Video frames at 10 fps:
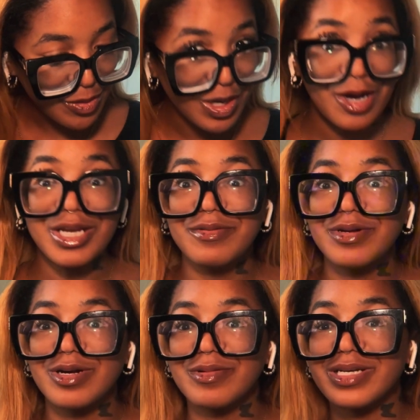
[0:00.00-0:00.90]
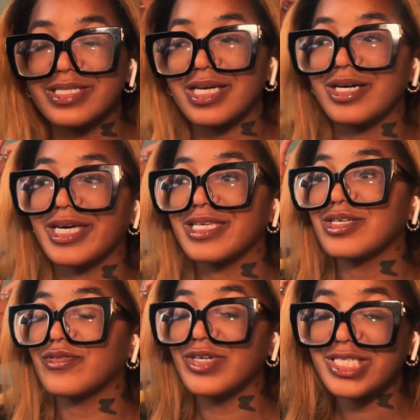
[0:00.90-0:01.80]
I don't even know where I was. Okay, so
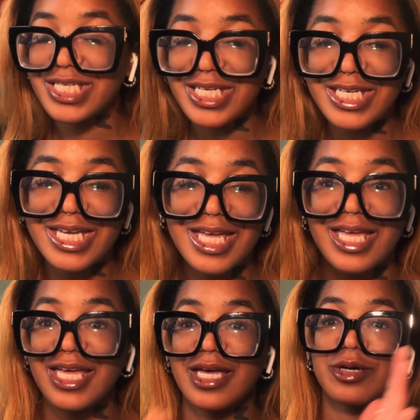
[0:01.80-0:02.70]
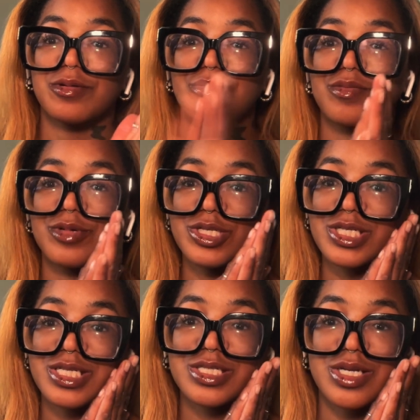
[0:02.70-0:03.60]
the first thing, we're just
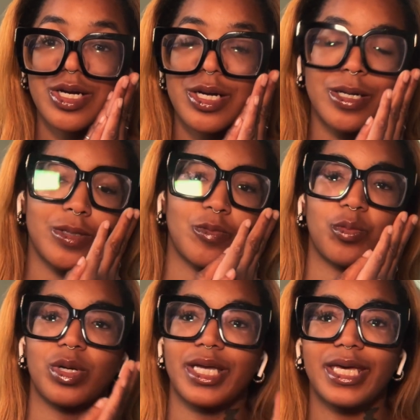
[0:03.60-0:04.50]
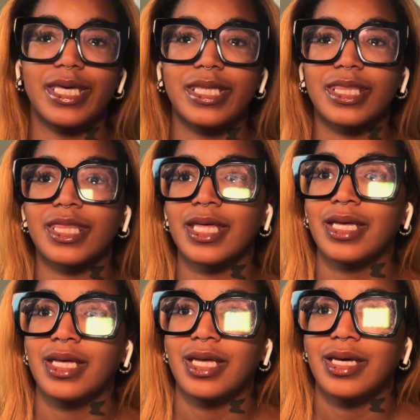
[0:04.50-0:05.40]
gonna start with
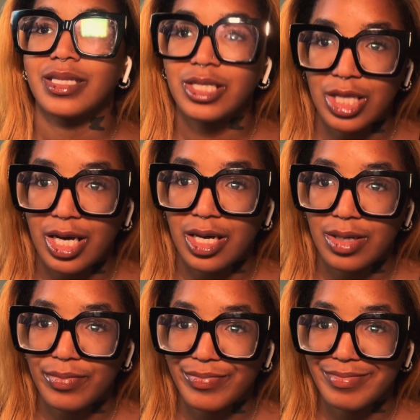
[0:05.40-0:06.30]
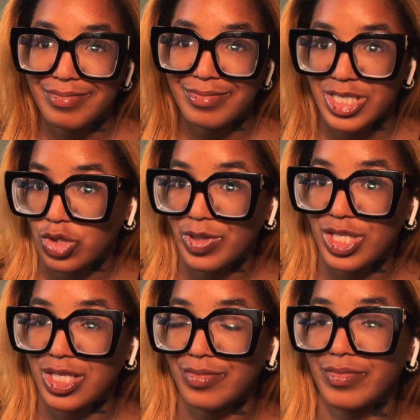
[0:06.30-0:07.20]
the job
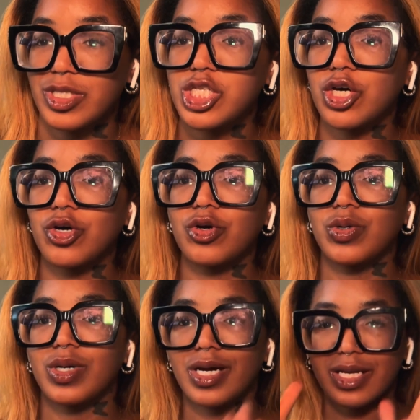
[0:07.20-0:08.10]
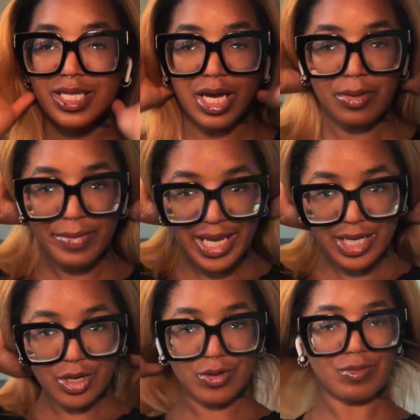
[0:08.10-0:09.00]
situation. So y'all may
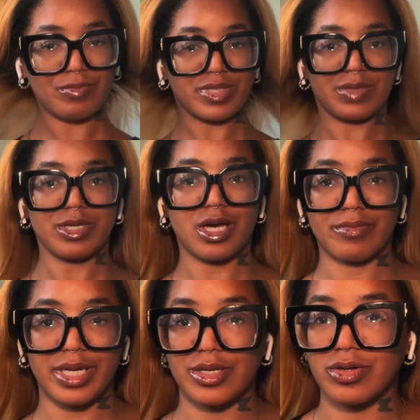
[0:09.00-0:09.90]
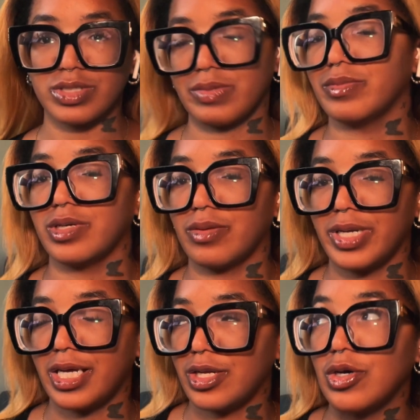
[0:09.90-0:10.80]
know, some of y'all may know, some of y'all may
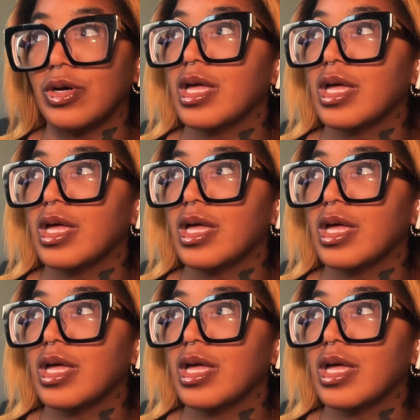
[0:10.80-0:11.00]
not know.